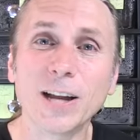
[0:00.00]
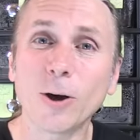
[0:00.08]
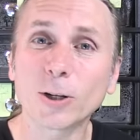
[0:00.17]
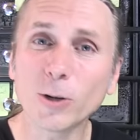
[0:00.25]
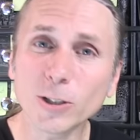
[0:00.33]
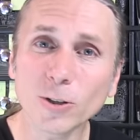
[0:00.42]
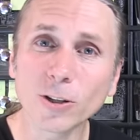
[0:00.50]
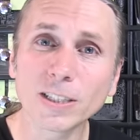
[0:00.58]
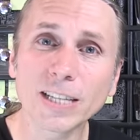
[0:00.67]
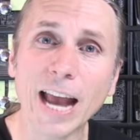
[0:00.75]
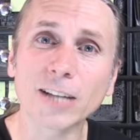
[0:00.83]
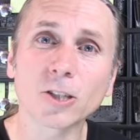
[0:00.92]
Now, a crystal
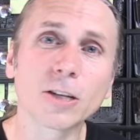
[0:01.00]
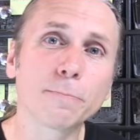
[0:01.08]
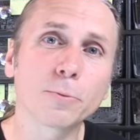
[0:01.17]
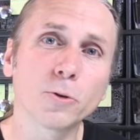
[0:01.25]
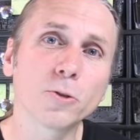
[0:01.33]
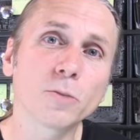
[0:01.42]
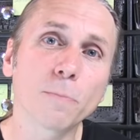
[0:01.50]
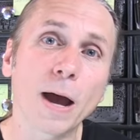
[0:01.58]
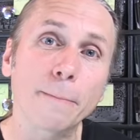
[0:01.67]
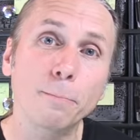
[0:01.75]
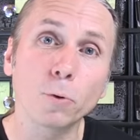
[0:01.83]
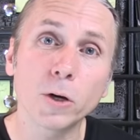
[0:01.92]
is actually produced
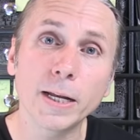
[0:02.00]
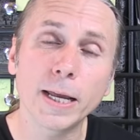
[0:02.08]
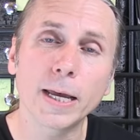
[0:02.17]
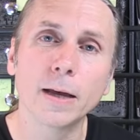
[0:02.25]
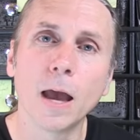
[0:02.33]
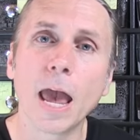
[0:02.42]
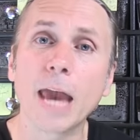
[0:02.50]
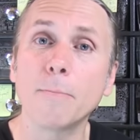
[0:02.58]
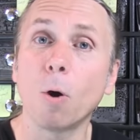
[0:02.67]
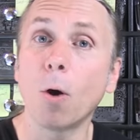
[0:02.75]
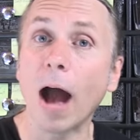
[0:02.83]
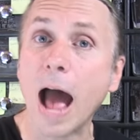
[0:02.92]
by breeding a
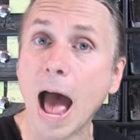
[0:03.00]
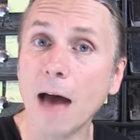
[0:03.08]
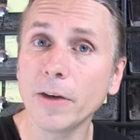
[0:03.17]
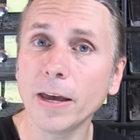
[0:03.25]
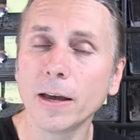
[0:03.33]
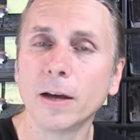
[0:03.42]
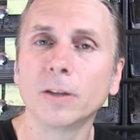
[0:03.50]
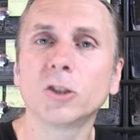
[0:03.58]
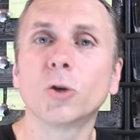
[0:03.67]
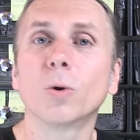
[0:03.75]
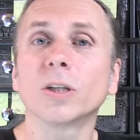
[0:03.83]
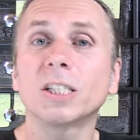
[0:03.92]
Mojave
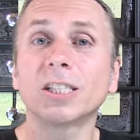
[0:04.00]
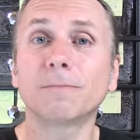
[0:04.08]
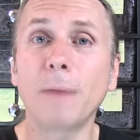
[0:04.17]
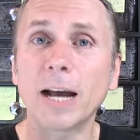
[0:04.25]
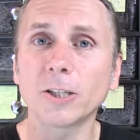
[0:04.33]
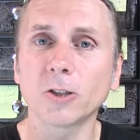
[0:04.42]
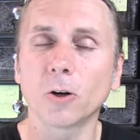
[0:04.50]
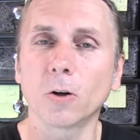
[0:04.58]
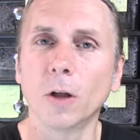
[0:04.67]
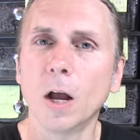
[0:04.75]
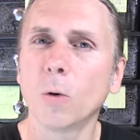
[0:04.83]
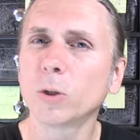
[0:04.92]
to a
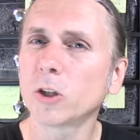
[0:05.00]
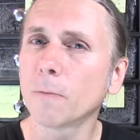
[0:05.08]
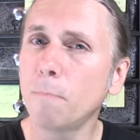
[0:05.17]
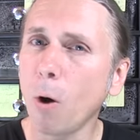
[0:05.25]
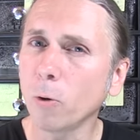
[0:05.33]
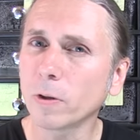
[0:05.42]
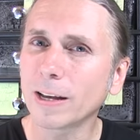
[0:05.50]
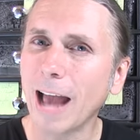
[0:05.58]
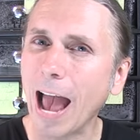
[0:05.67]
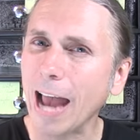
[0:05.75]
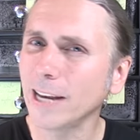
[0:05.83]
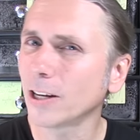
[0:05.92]
Special, which are both
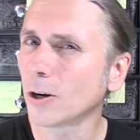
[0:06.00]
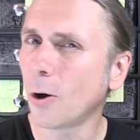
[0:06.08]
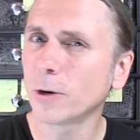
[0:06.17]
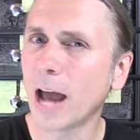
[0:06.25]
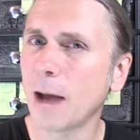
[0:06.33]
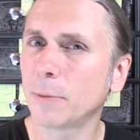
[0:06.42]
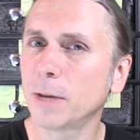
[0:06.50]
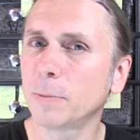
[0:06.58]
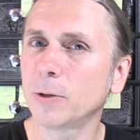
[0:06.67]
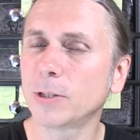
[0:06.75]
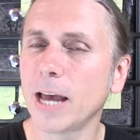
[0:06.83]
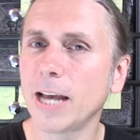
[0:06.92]
kind of codominant
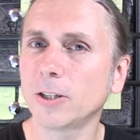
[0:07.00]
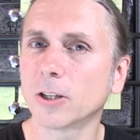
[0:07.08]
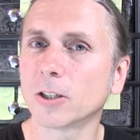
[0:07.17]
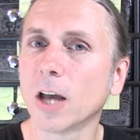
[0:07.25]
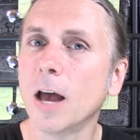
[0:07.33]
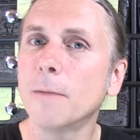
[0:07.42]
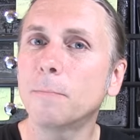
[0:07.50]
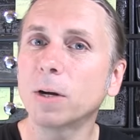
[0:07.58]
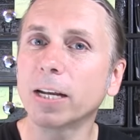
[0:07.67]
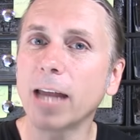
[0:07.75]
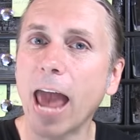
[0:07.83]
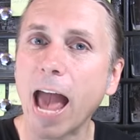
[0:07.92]
mutations, but
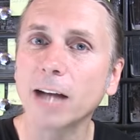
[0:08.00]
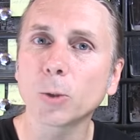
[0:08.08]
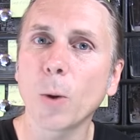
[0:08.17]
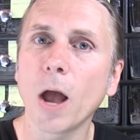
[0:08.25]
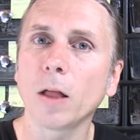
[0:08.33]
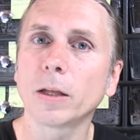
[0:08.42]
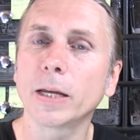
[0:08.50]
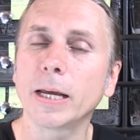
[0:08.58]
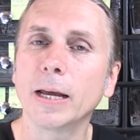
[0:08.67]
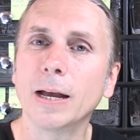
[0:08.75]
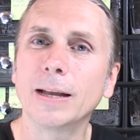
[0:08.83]
in actuality,